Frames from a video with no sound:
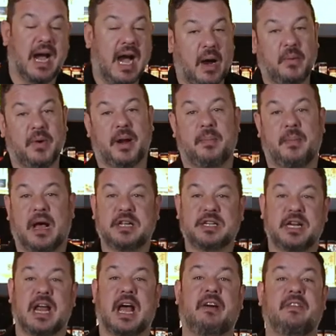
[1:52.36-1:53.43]
I would
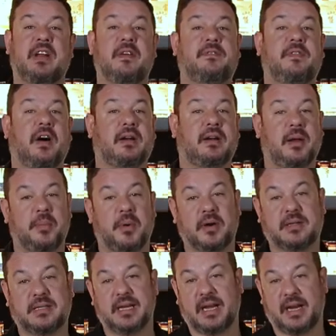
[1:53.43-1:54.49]
imagine having a vodka
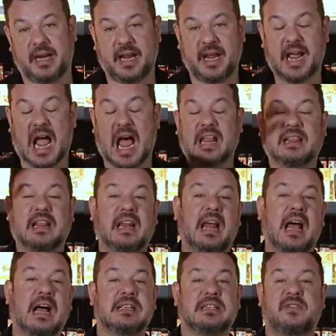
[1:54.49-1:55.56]
martini at the
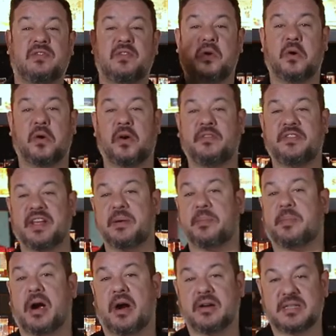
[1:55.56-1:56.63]
last floor of the
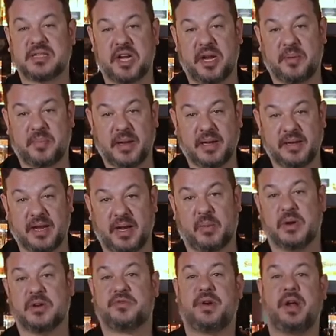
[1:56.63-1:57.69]
Empire State Building
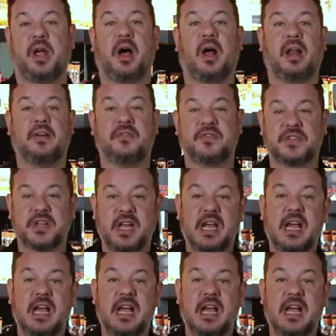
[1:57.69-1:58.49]
with three olives